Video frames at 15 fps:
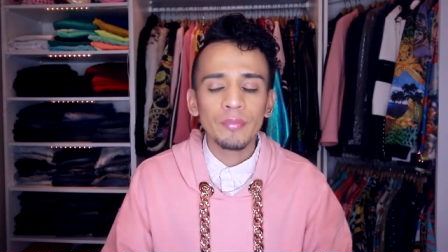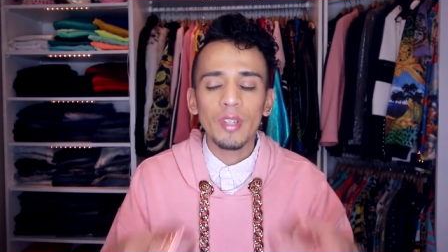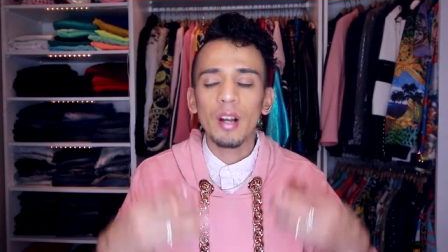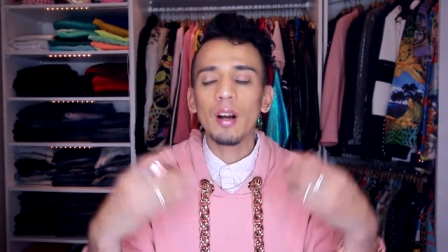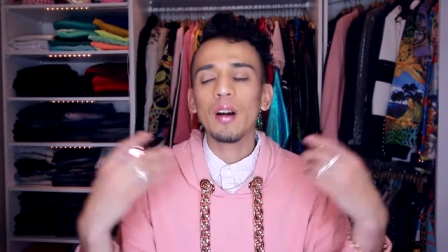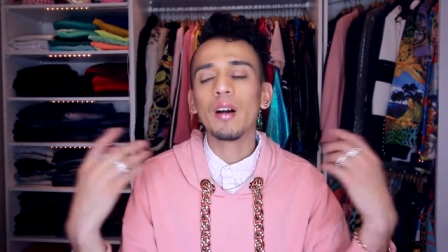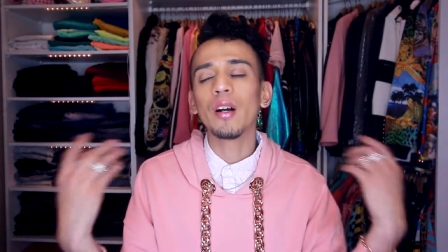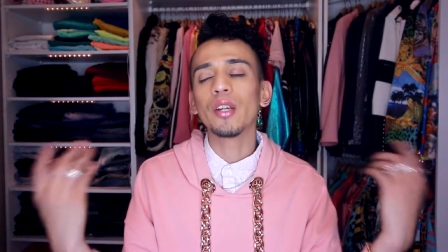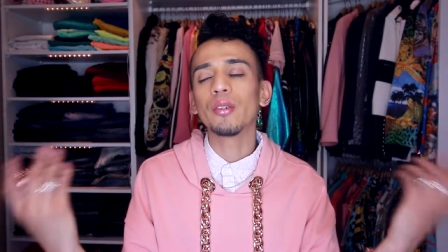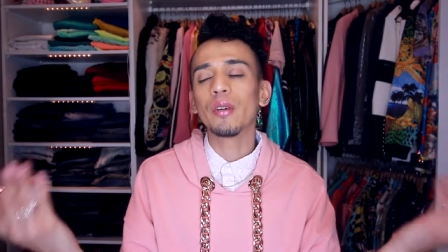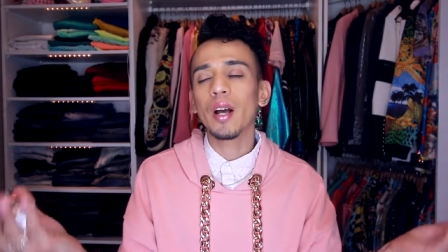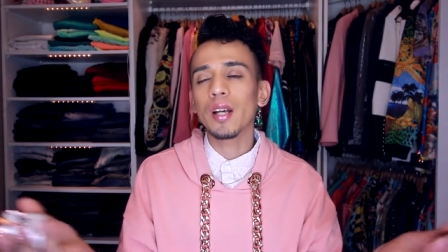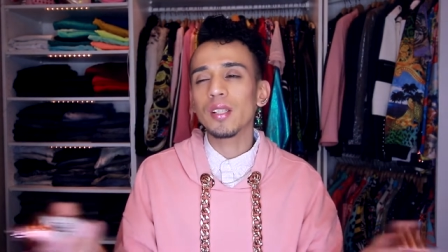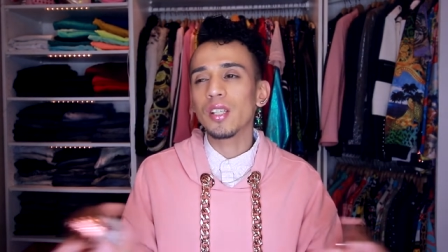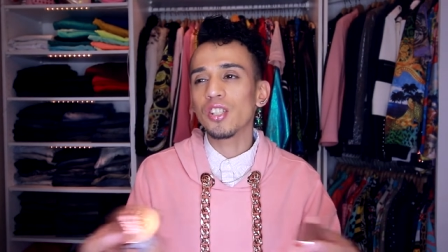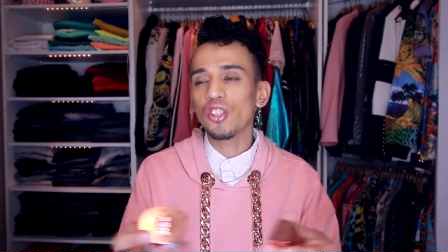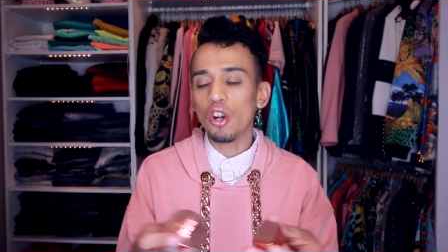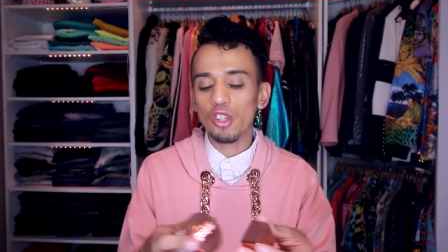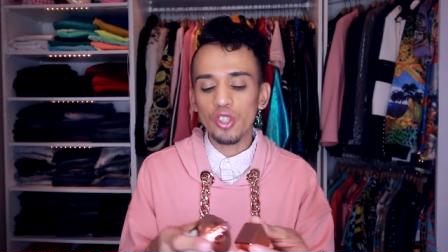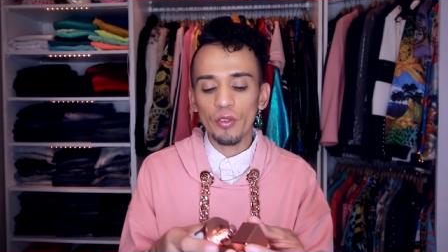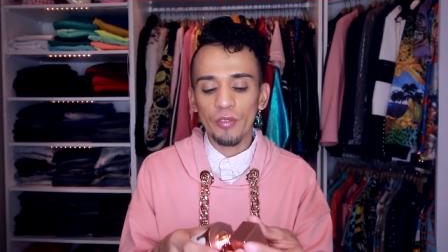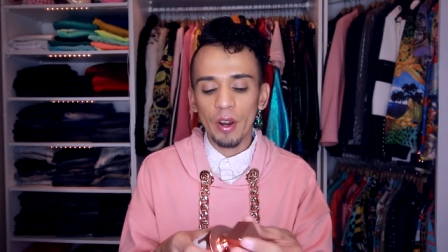Ah, you guys, it's
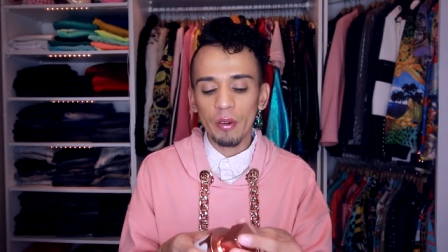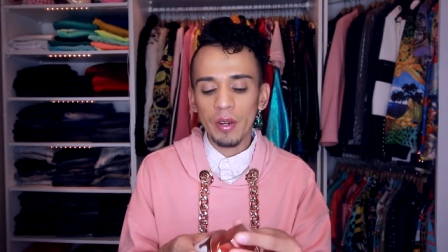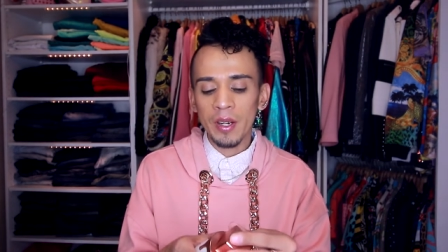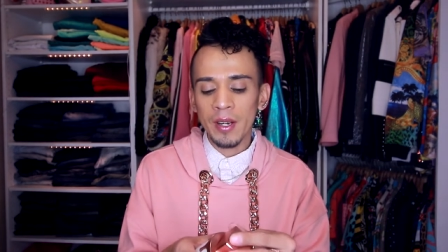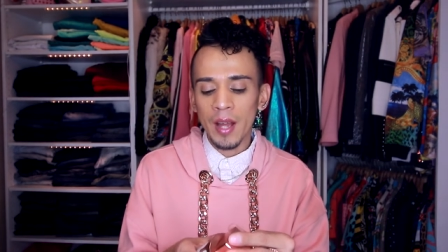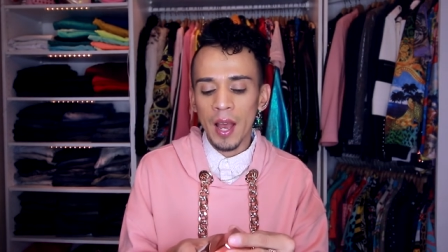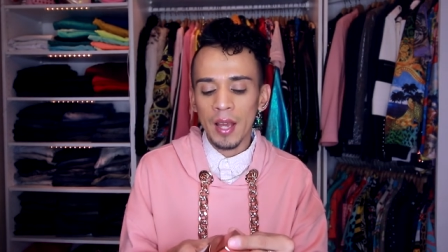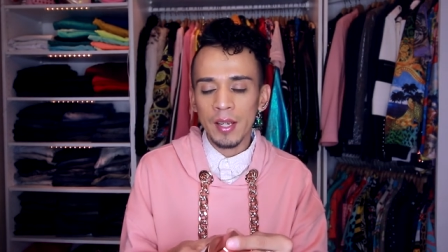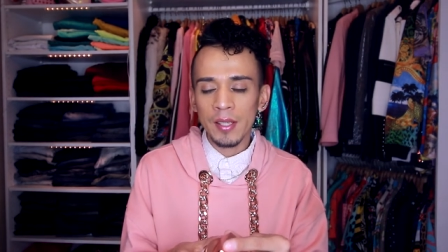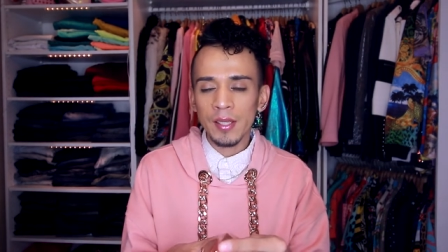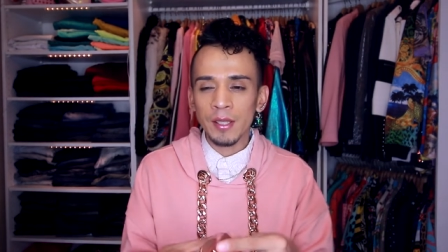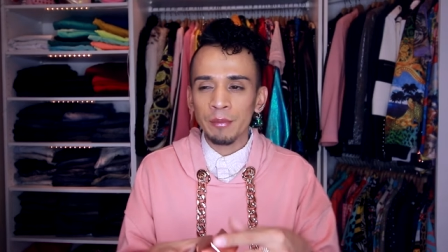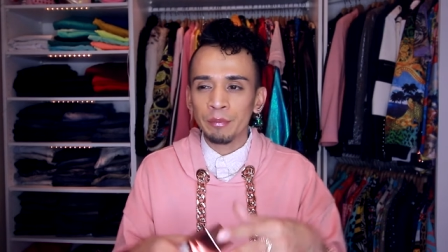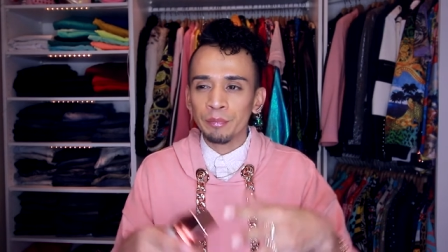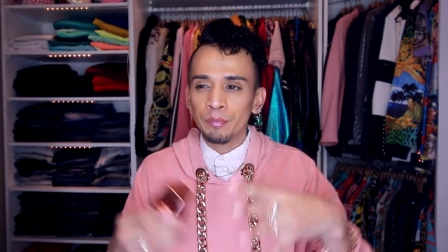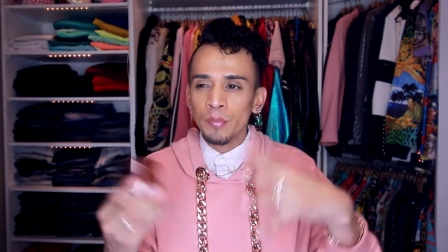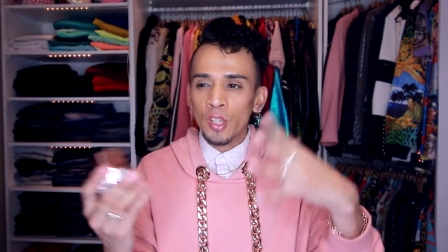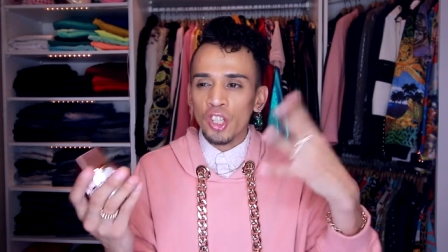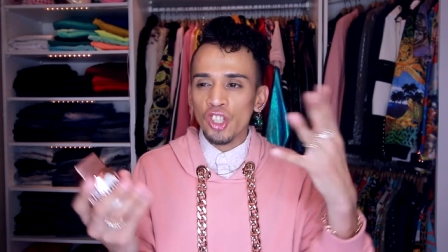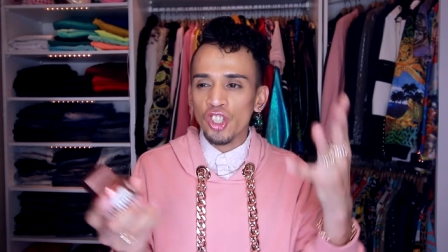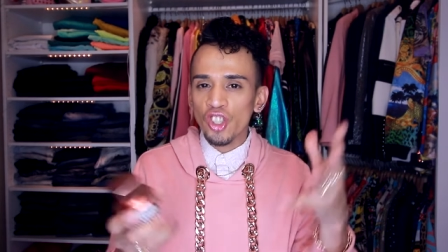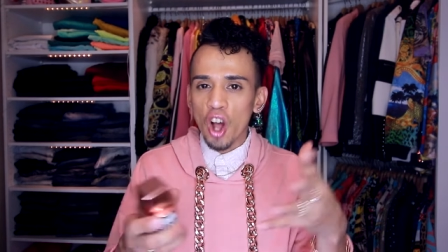also very nice,
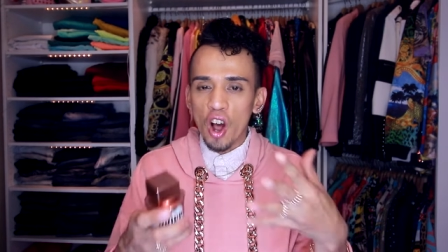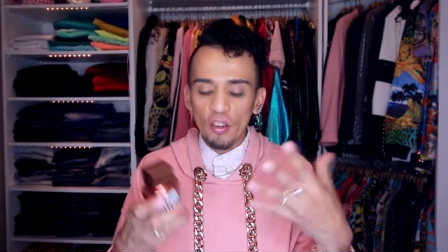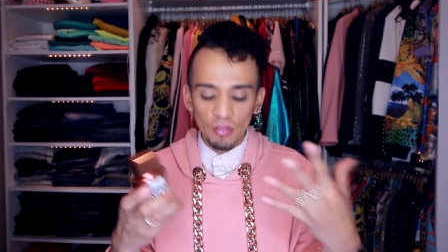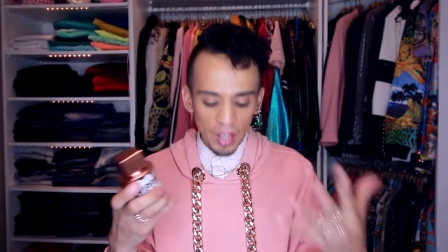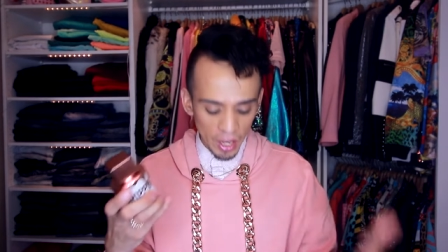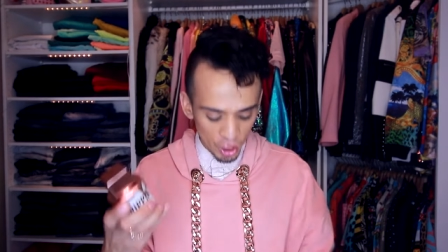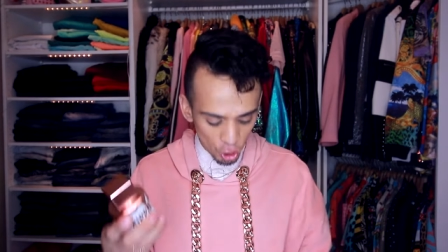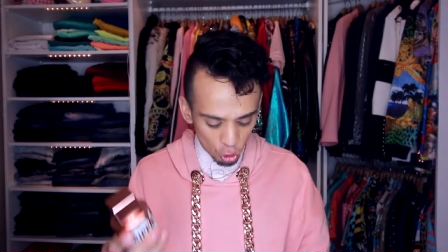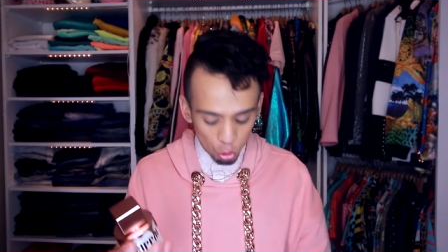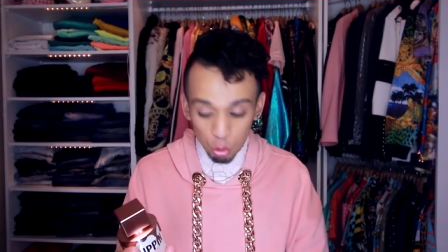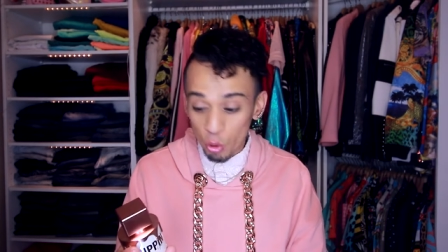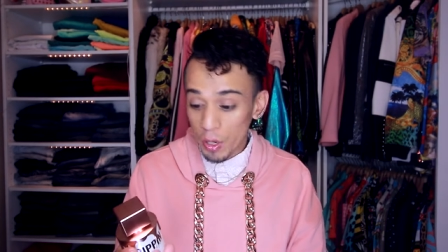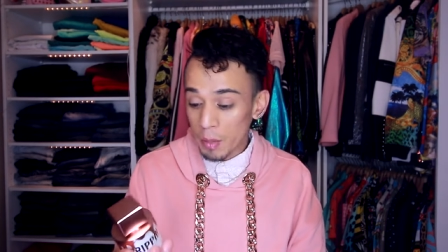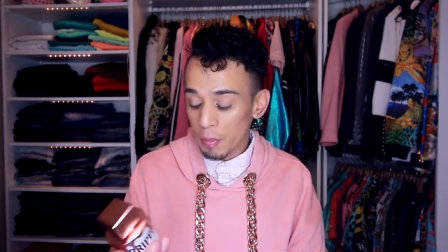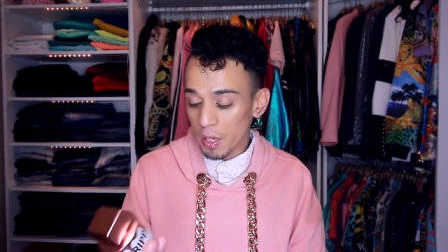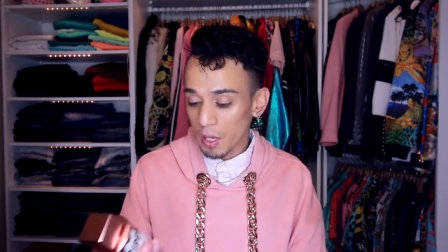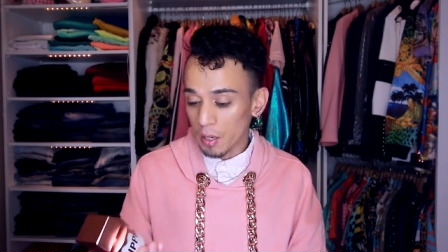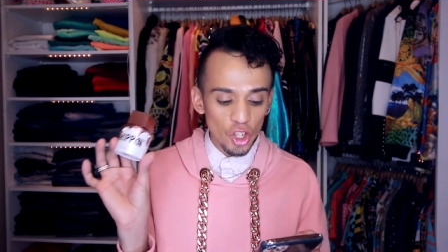soft, and creamy.